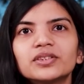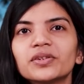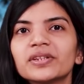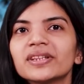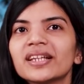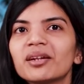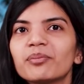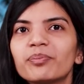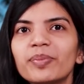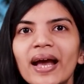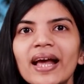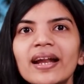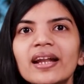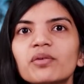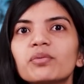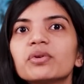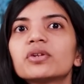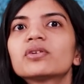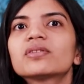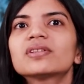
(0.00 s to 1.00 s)
So in that
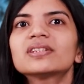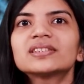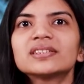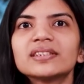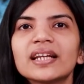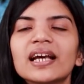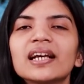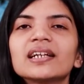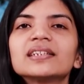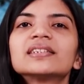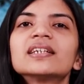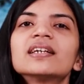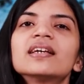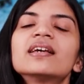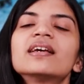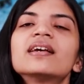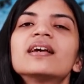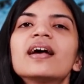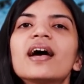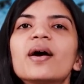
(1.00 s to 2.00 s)
panic, we took the snacks
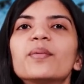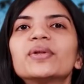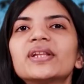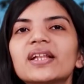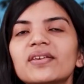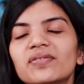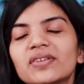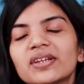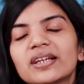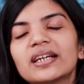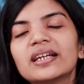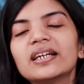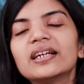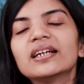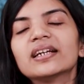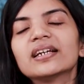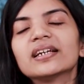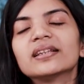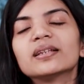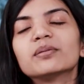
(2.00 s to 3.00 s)
and we left the
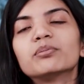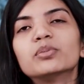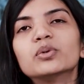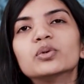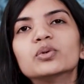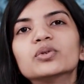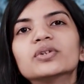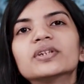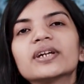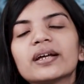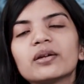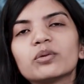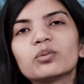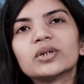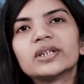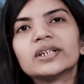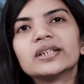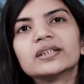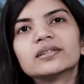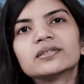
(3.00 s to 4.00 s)
key in the boot and
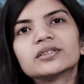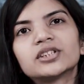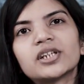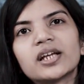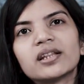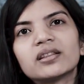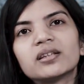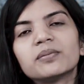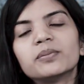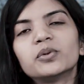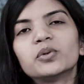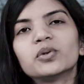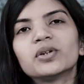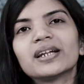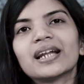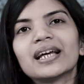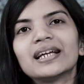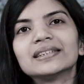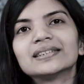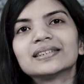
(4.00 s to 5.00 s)
we shut the
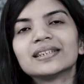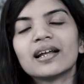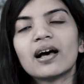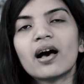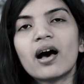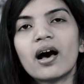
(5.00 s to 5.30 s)
boot nice and